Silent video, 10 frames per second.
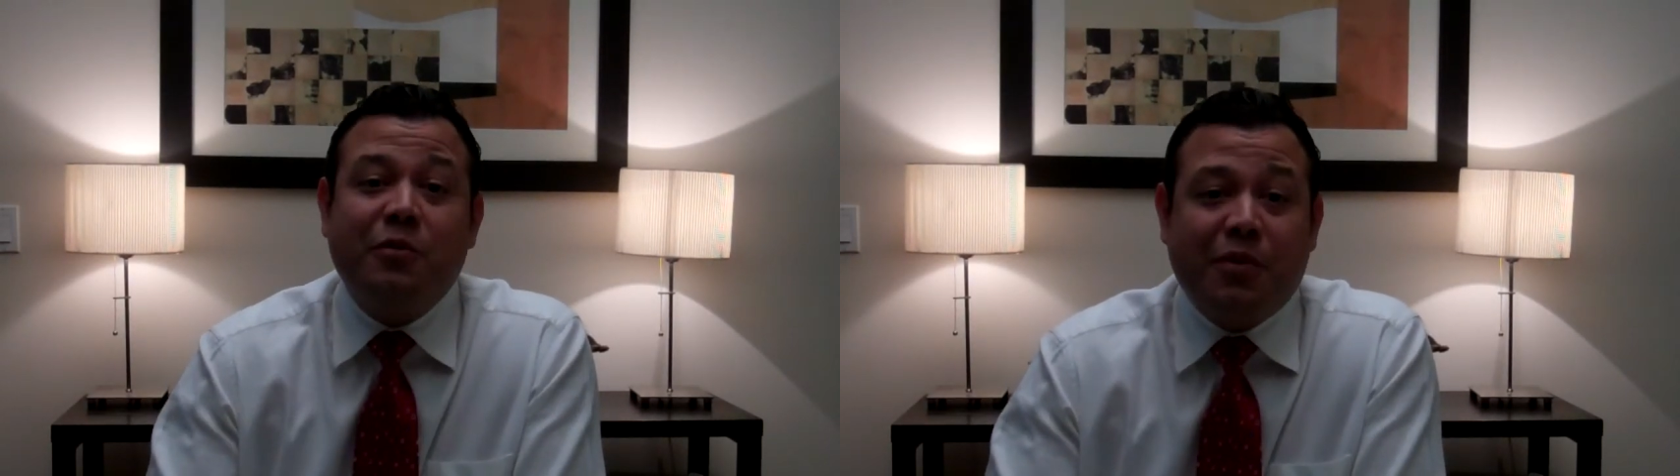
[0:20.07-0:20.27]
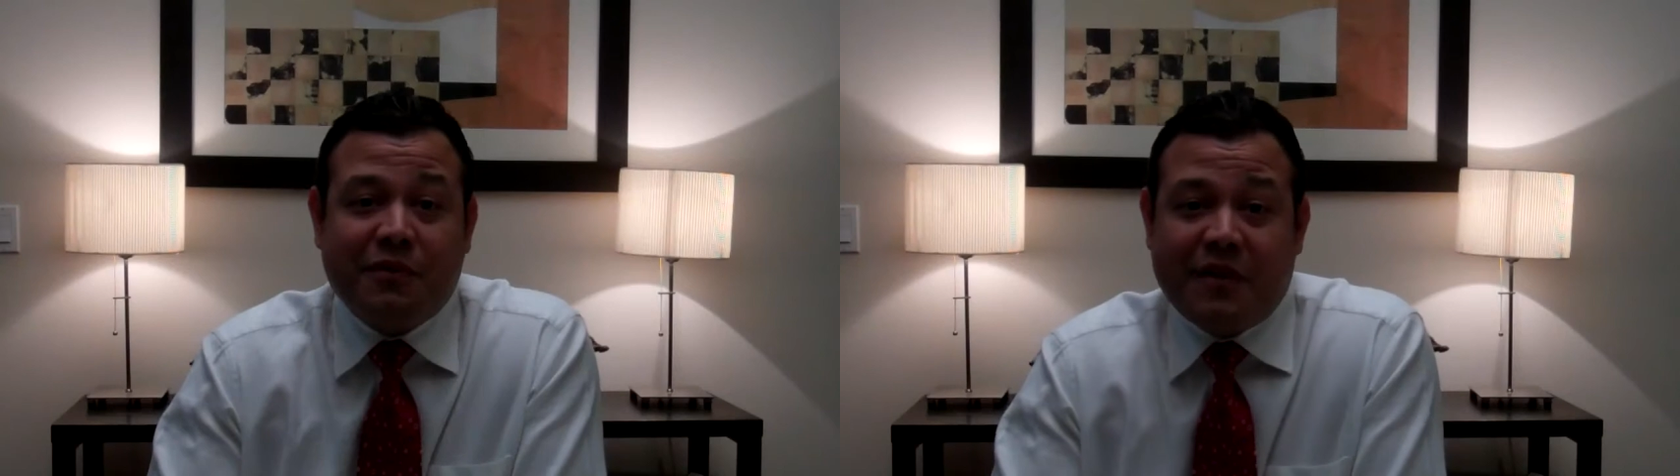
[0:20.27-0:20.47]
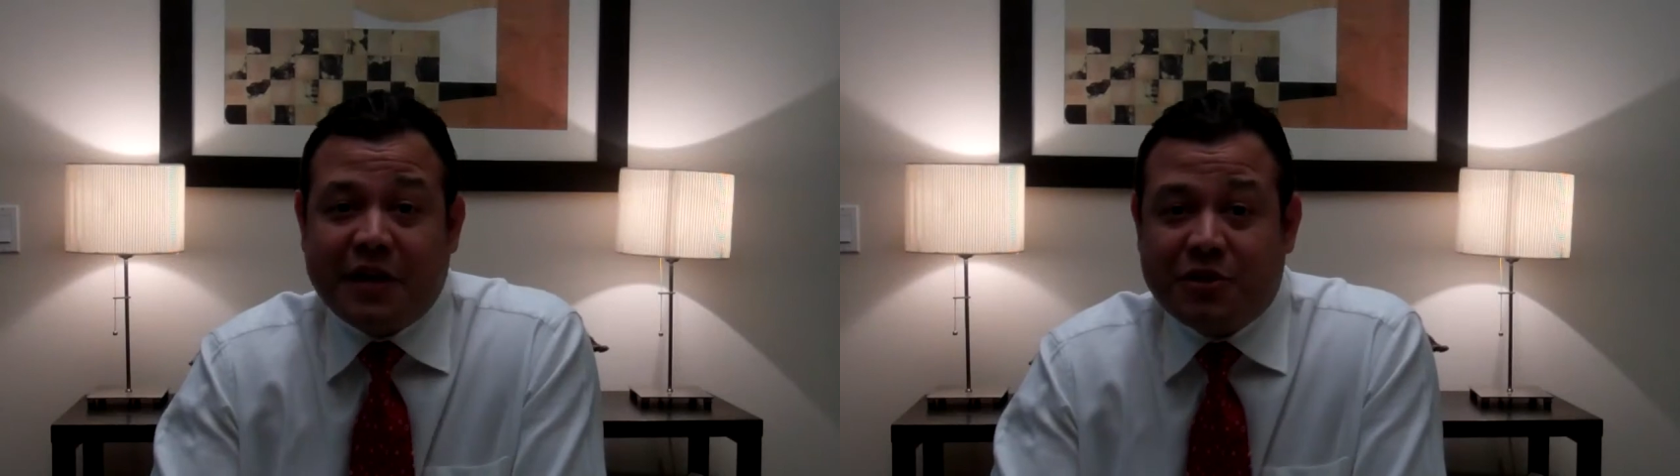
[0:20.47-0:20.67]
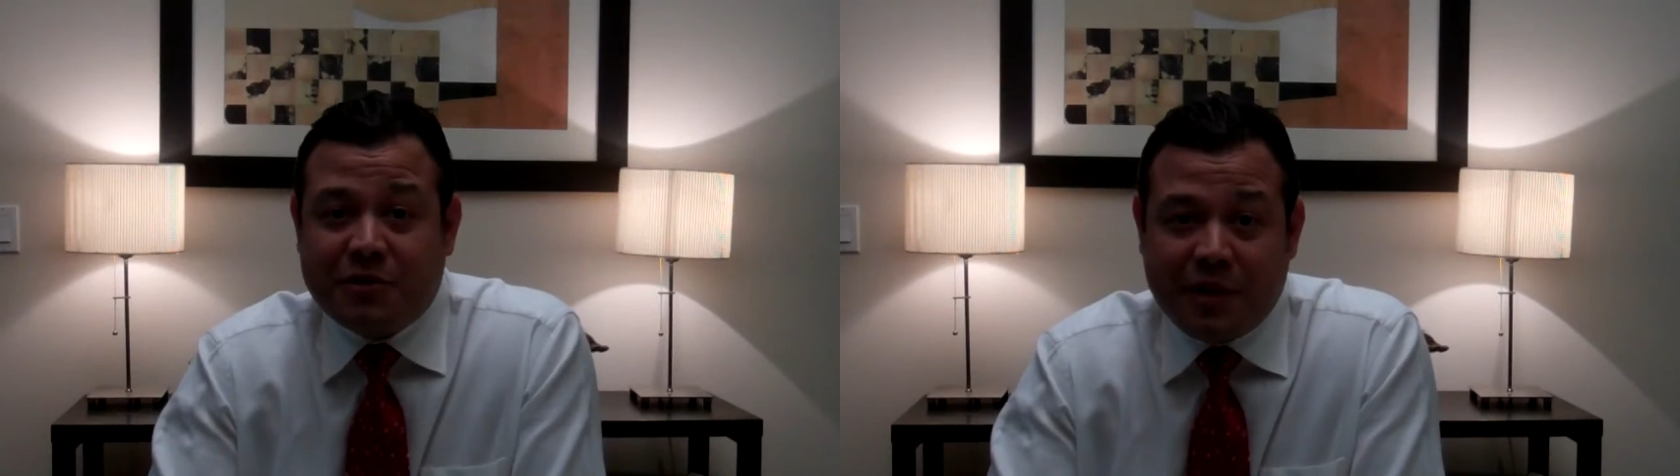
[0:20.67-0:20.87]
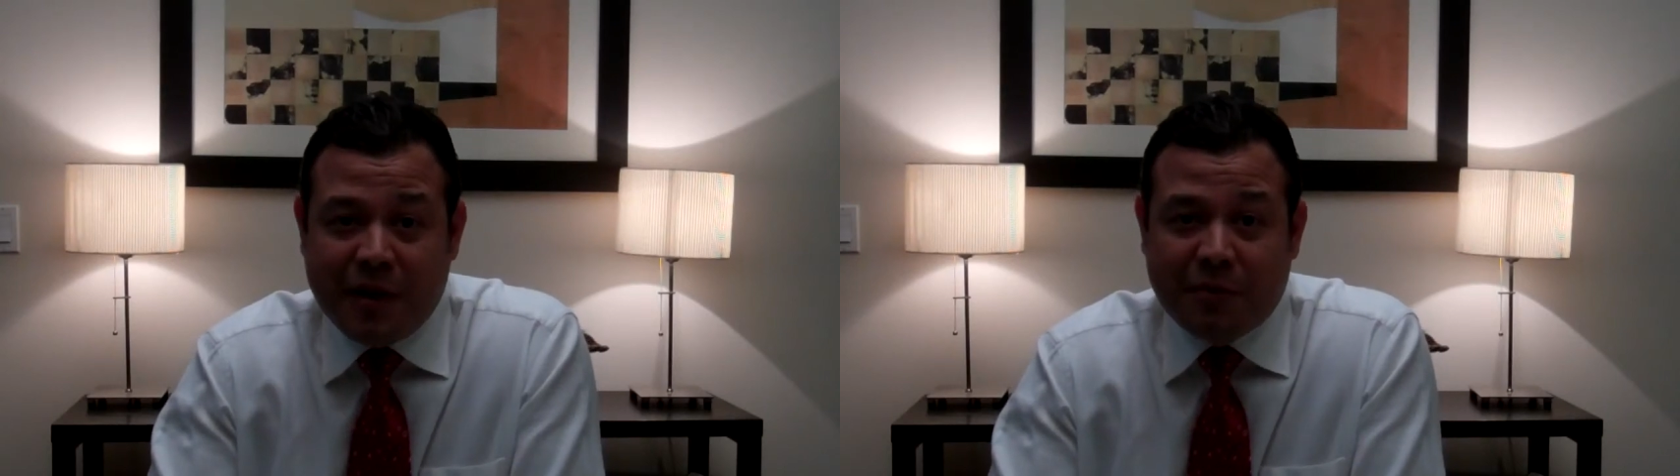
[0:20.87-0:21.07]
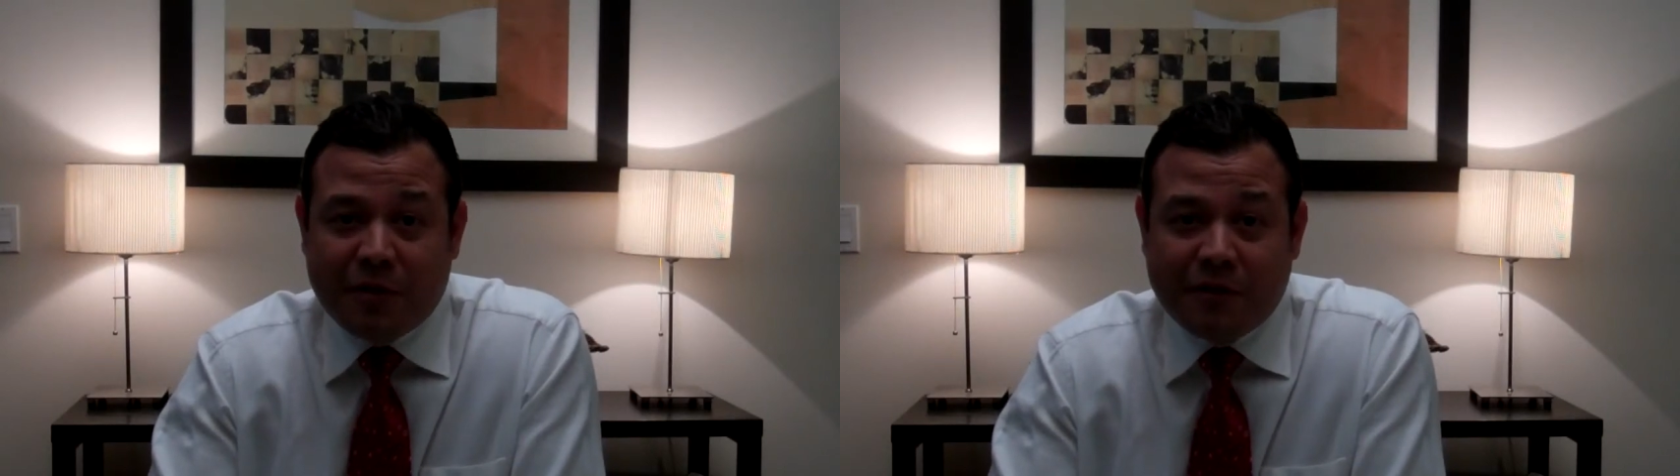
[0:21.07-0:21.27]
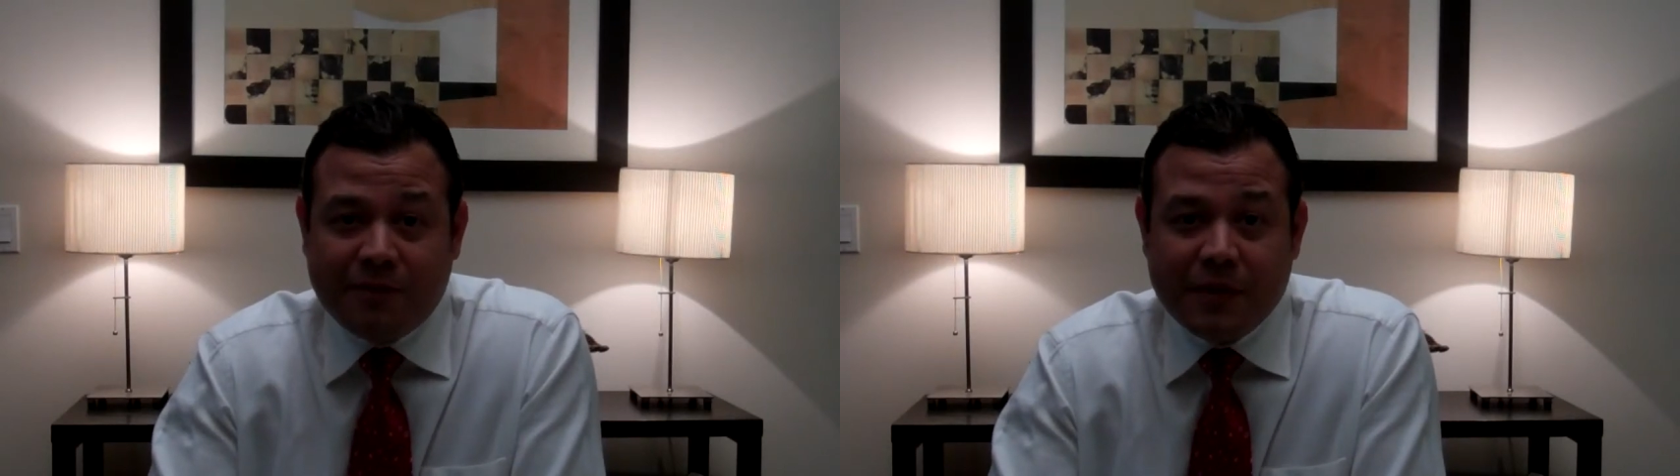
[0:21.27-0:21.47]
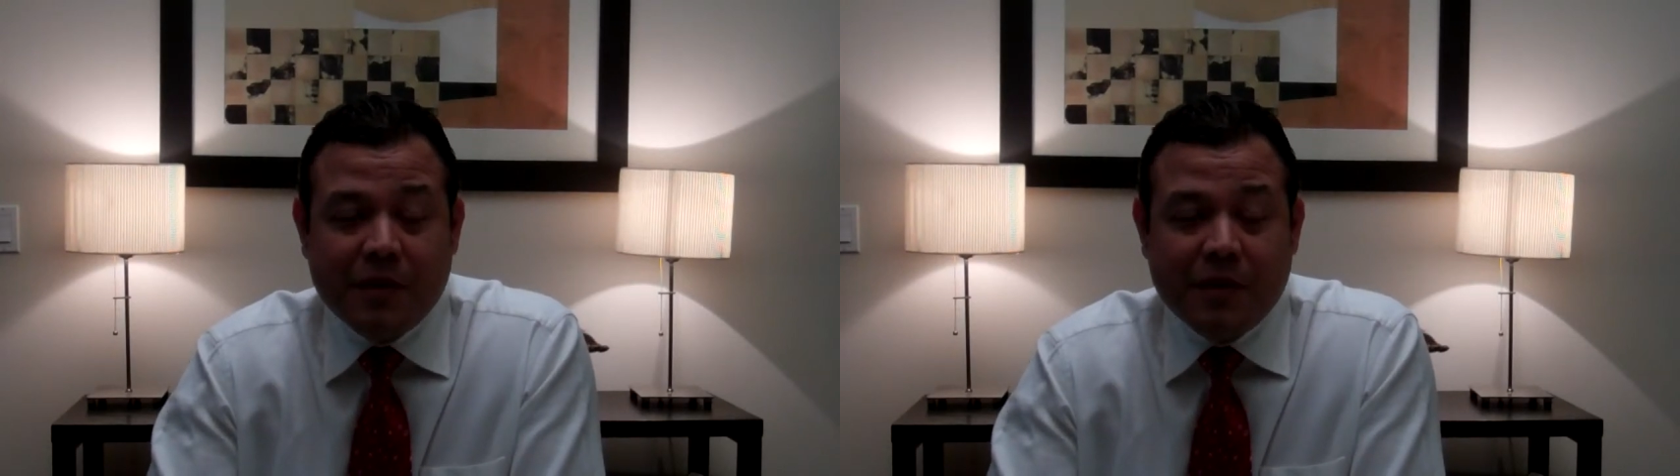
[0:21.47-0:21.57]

Professional Network.